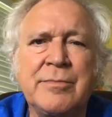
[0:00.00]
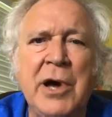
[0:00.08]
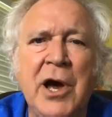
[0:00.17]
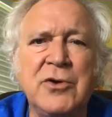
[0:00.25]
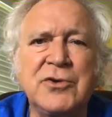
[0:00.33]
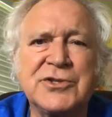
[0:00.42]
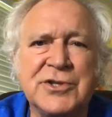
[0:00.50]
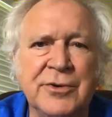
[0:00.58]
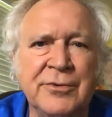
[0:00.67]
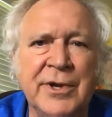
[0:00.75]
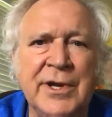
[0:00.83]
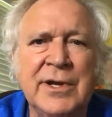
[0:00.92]
post
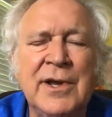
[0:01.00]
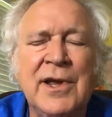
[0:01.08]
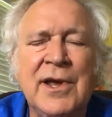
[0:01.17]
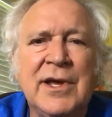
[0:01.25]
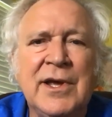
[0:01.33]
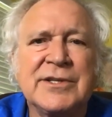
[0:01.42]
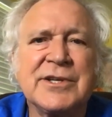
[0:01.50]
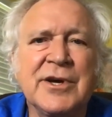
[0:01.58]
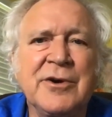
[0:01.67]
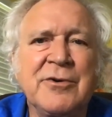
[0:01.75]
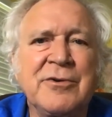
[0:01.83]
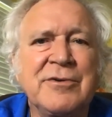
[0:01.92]
on it.
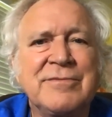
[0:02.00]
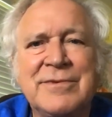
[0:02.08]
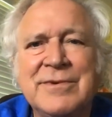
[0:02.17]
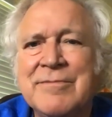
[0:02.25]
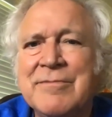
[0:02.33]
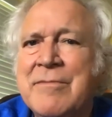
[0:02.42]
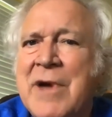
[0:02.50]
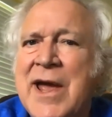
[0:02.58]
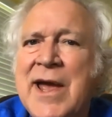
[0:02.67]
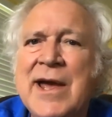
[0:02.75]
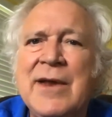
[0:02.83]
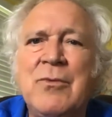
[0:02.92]
So,
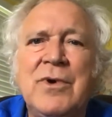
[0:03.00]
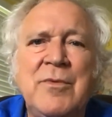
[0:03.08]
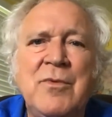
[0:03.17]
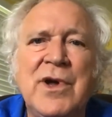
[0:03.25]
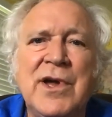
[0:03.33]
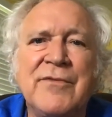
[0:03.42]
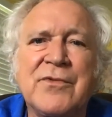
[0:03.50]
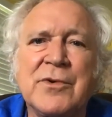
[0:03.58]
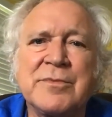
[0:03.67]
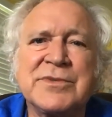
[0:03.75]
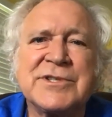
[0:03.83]
man, we went from